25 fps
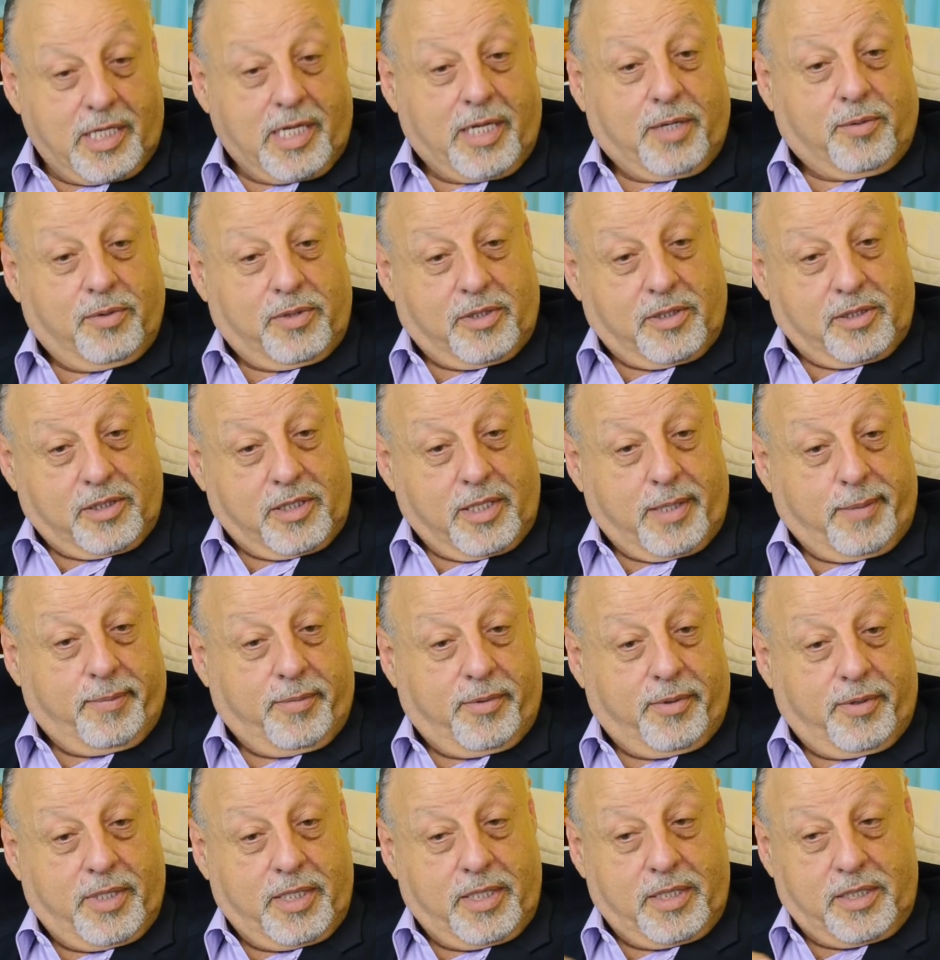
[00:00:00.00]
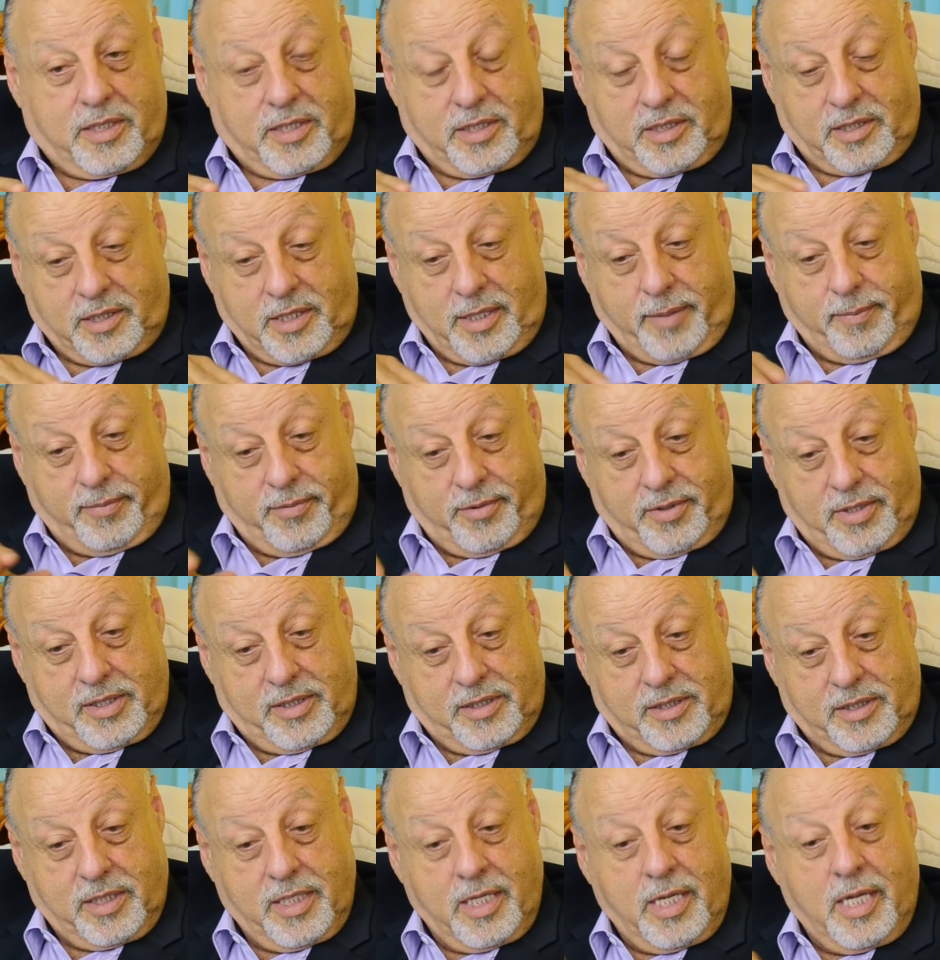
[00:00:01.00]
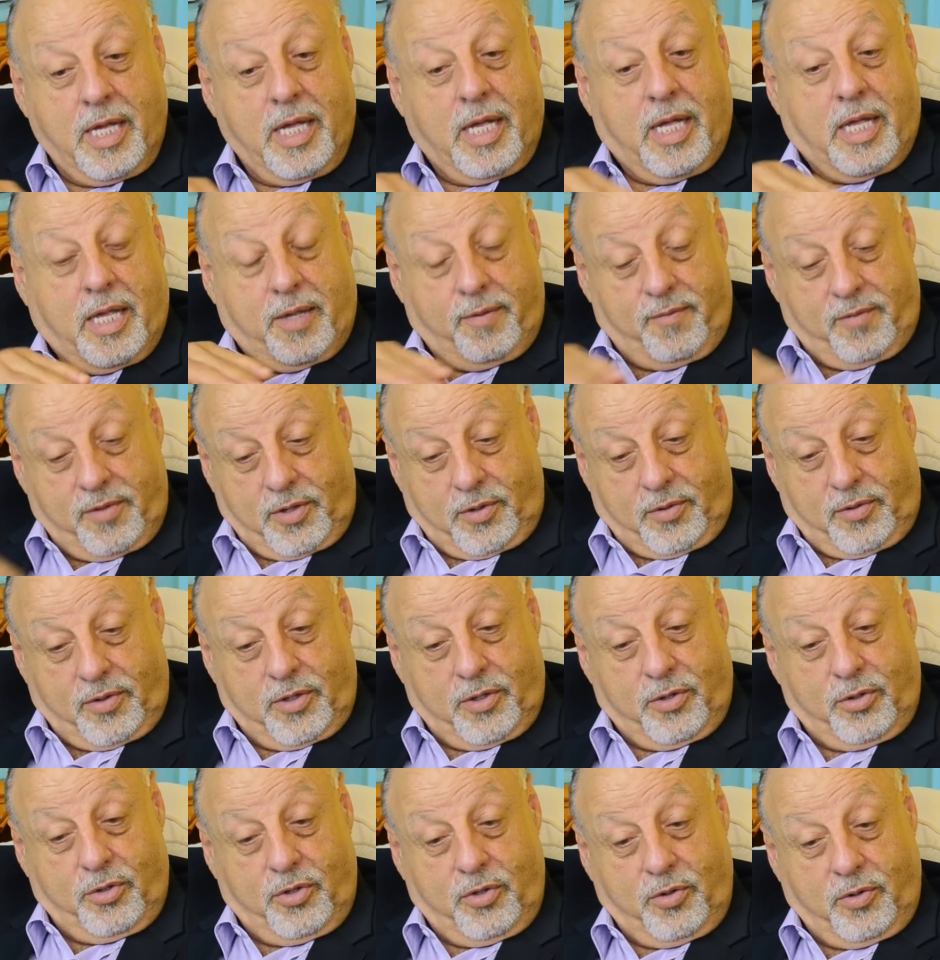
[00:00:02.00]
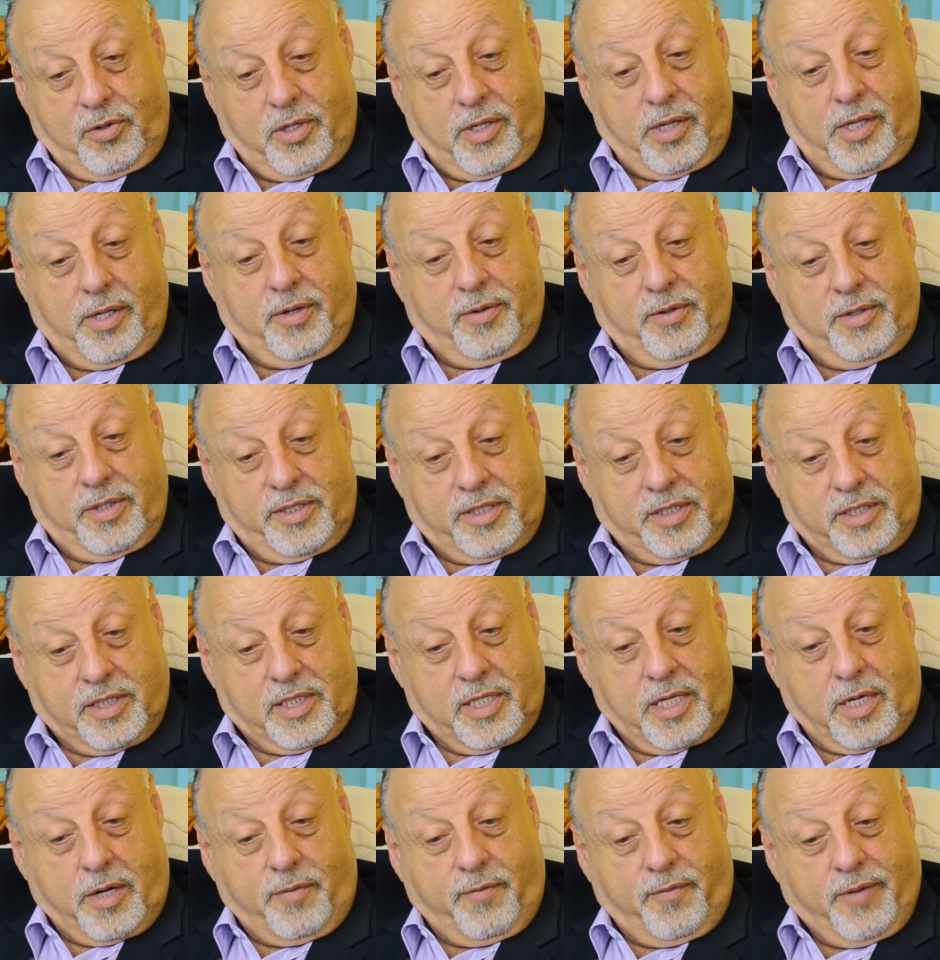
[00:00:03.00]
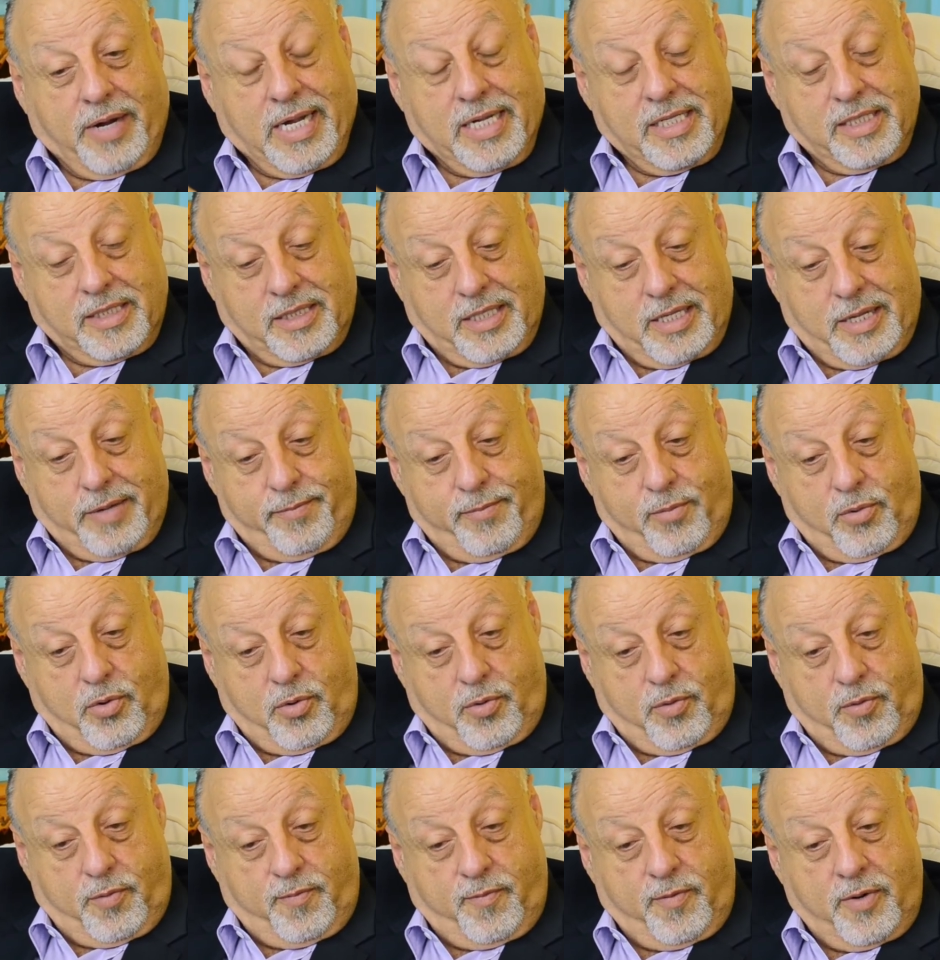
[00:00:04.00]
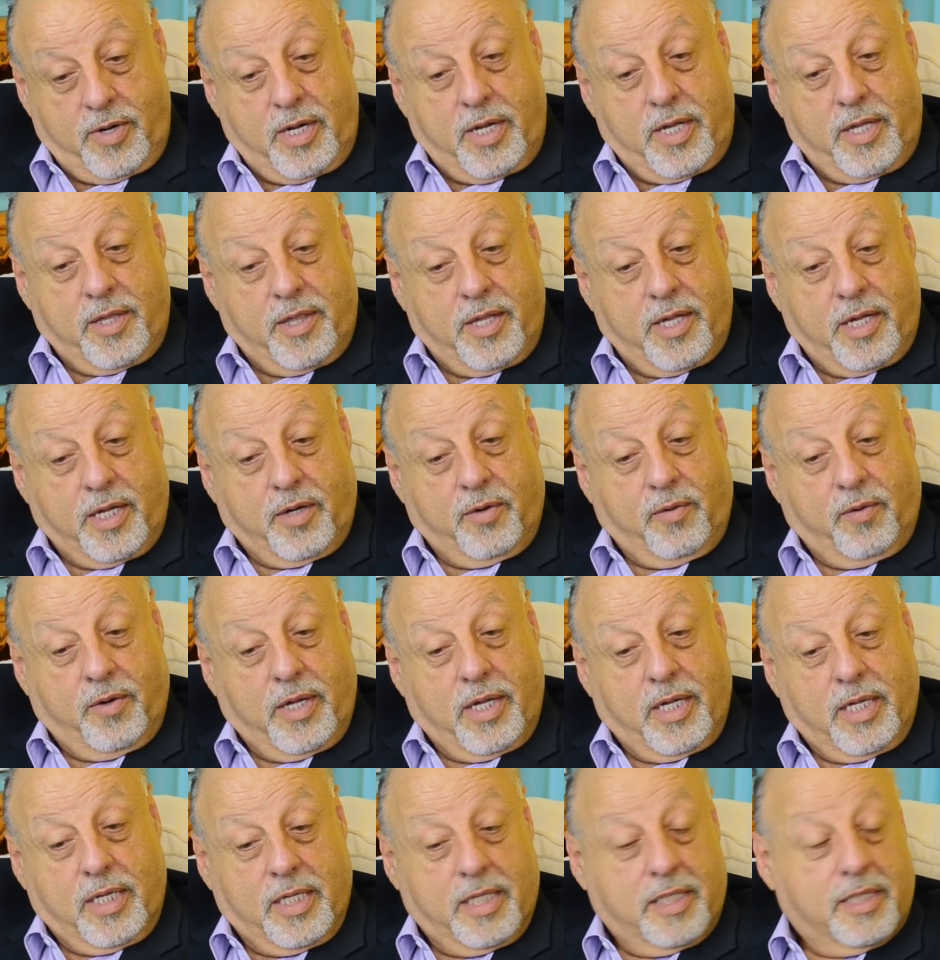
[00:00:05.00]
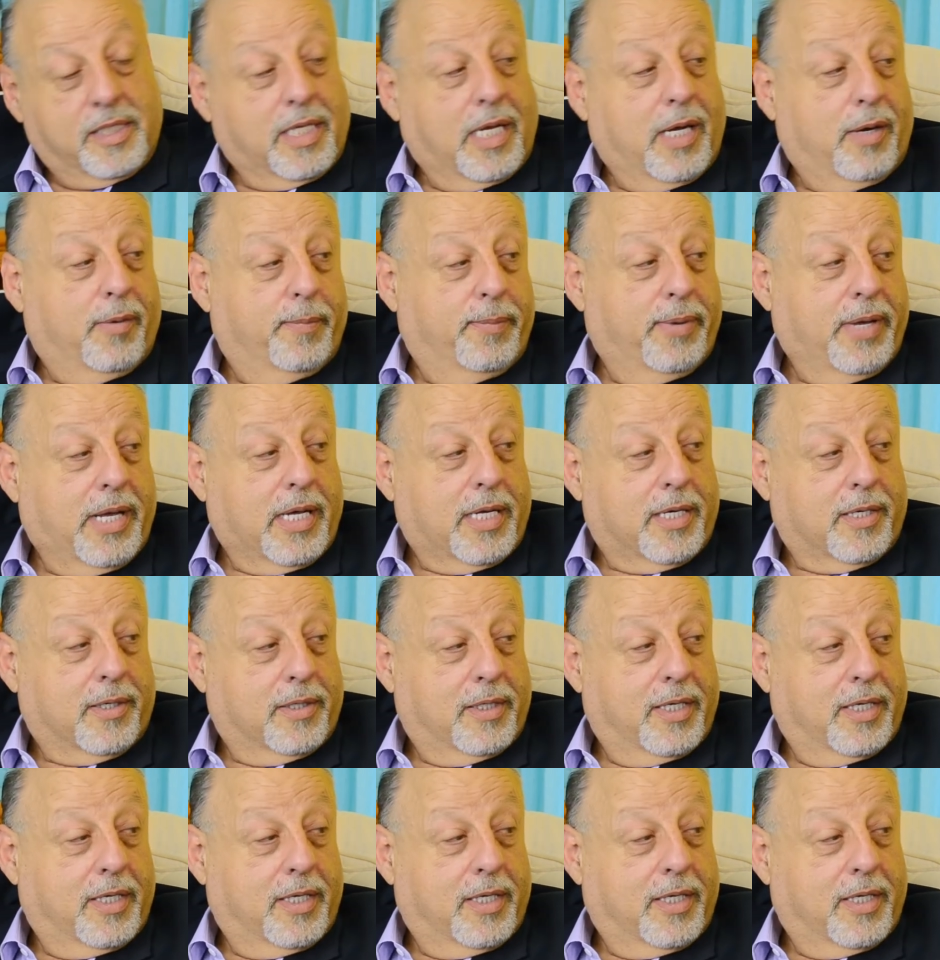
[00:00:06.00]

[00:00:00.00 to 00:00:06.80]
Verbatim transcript: like with the submarines, the submarines, even though they're nuclear and stealth, as they move, they create a sound pattern.